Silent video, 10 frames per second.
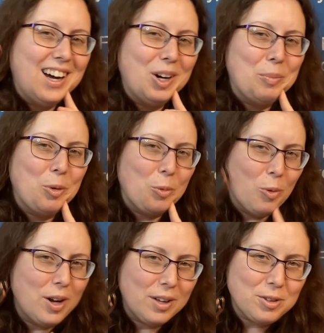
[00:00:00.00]
um,
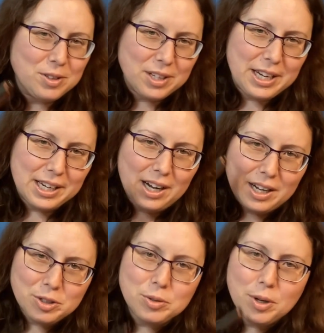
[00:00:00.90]
one other thing,
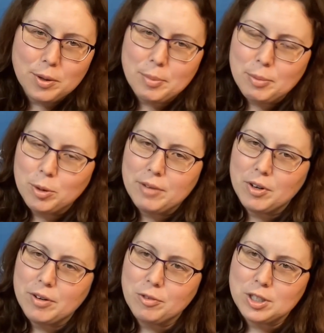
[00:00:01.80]
I do know that people get
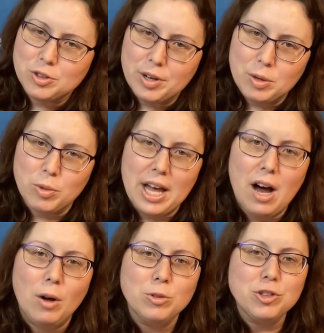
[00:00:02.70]
very frustrated with
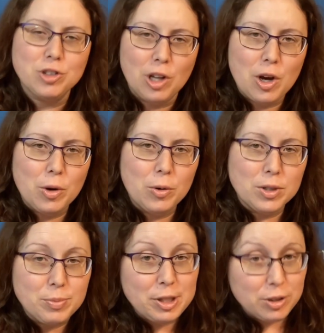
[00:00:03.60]
how slow,
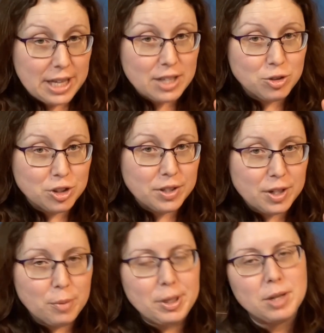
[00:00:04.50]
especially estrogen
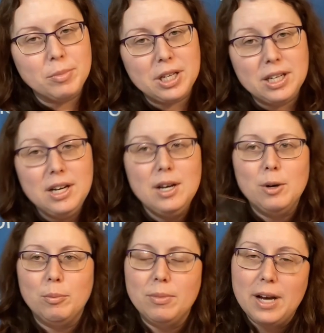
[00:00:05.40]
therapy can be,
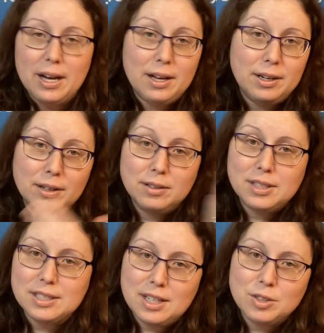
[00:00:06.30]
and
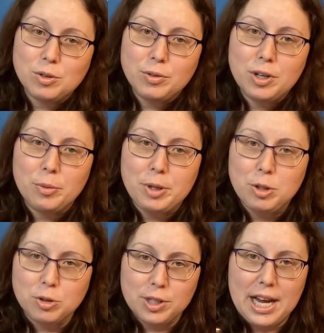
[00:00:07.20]
testosterone therapy
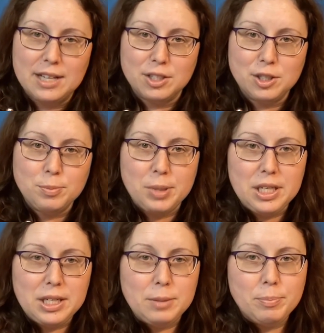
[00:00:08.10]
usually has a
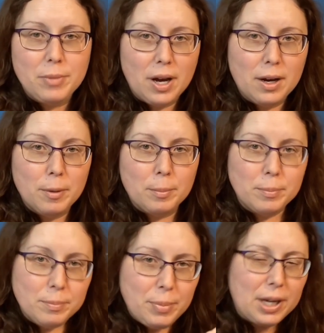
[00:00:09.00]
speedy
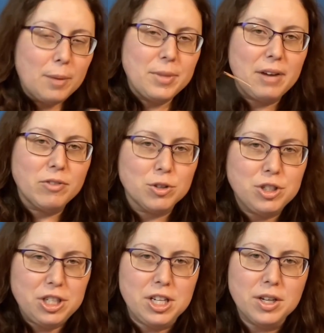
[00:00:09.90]
um, pickup that
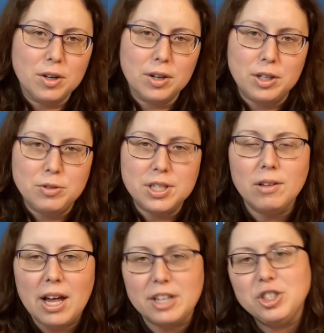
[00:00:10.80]
first year, and you see a
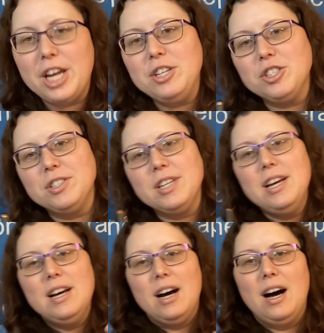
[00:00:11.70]
lot of changes
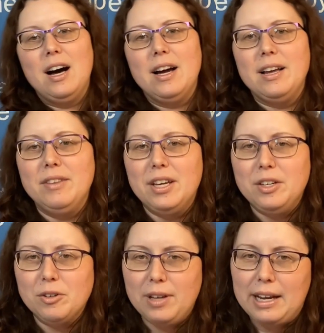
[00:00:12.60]
uh, and
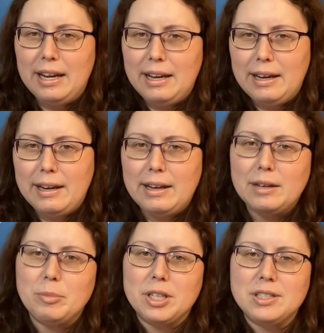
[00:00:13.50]
then you're like,
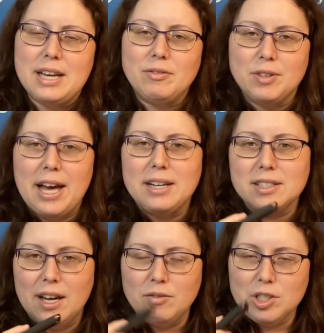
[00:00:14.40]
eh, because after that
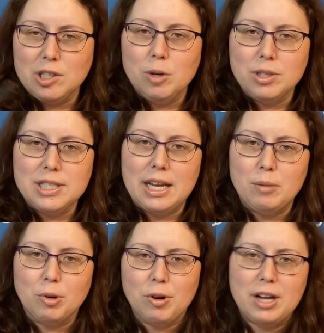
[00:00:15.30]
it's kind of a slow and
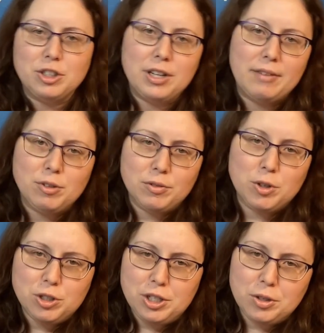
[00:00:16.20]
steady progression after the
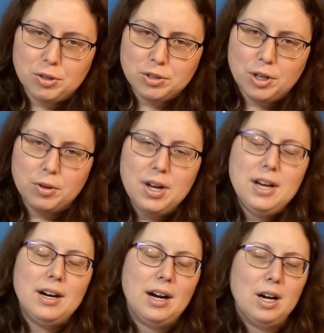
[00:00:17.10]
first year or so.
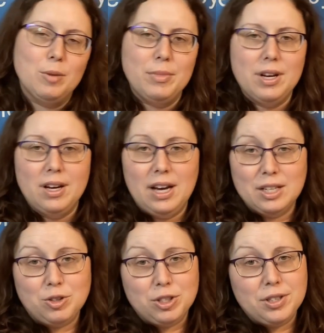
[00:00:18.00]
Um,
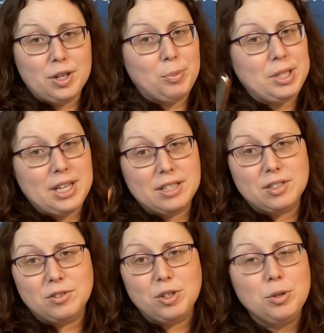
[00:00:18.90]
estrogen therapy
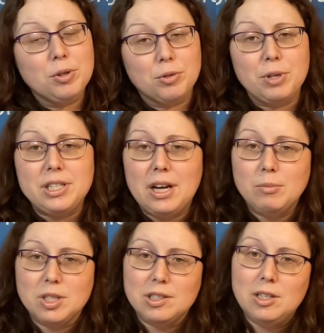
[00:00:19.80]
takes two to three
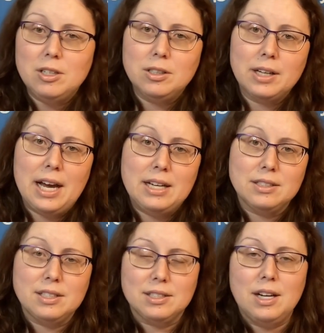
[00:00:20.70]
times as long
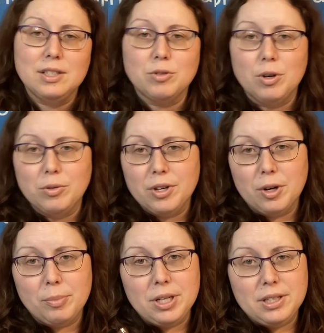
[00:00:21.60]
as testosterone
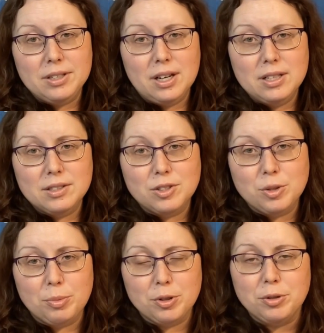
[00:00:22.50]
therapy does
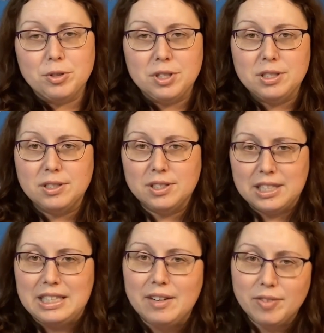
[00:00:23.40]
to produce these
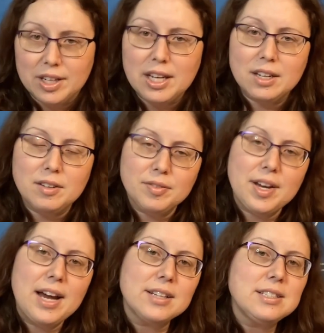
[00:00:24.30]
significant
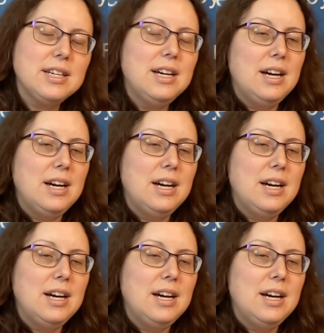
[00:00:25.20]
effects,